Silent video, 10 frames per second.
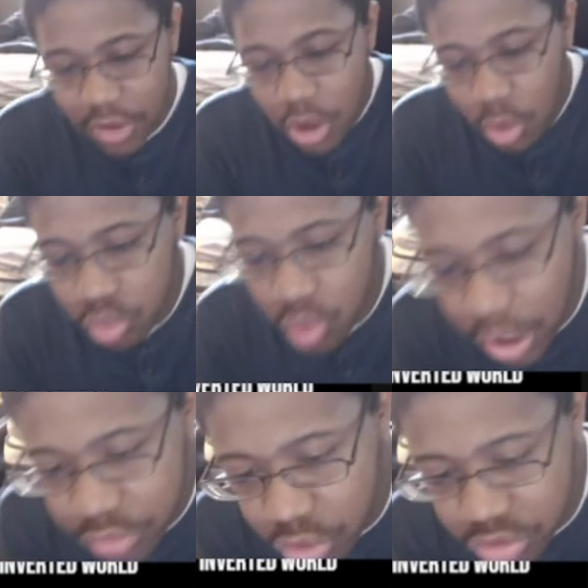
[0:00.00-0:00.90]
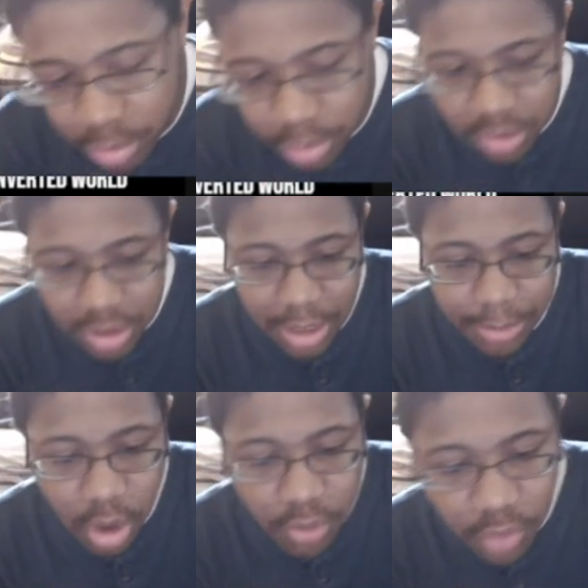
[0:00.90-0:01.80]
which requires the U.S. government to keep
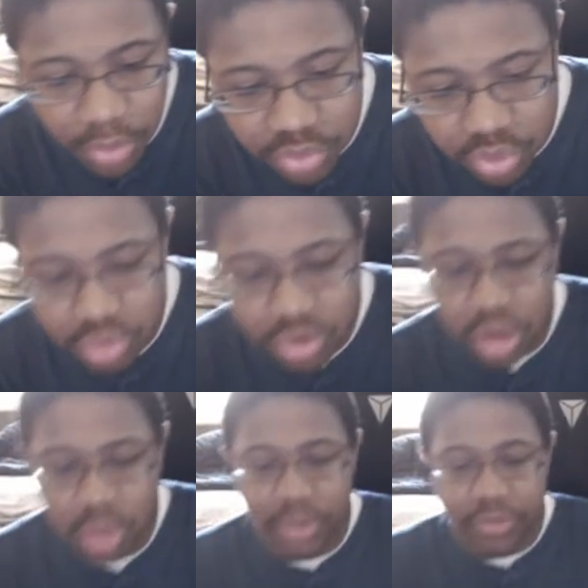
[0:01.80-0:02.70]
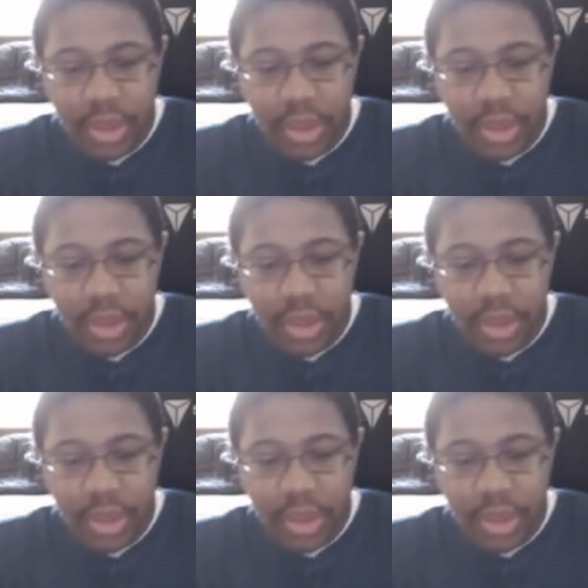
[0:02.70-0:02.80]
all forms of certain documents